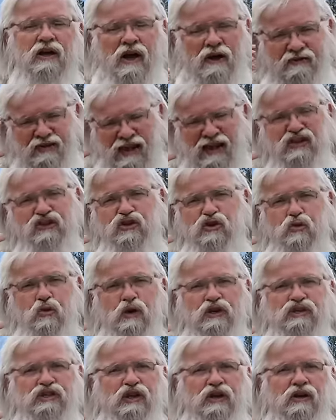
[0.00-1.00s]
of
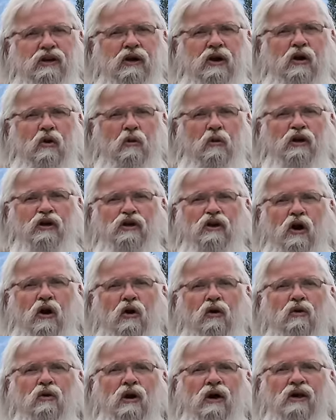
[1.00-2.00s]
intuition, where you
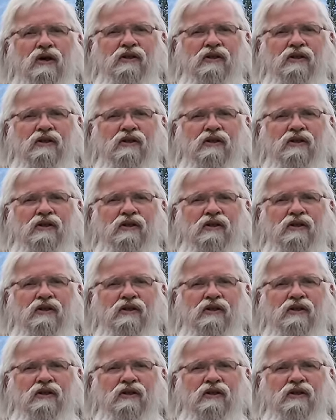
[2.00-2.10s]
know,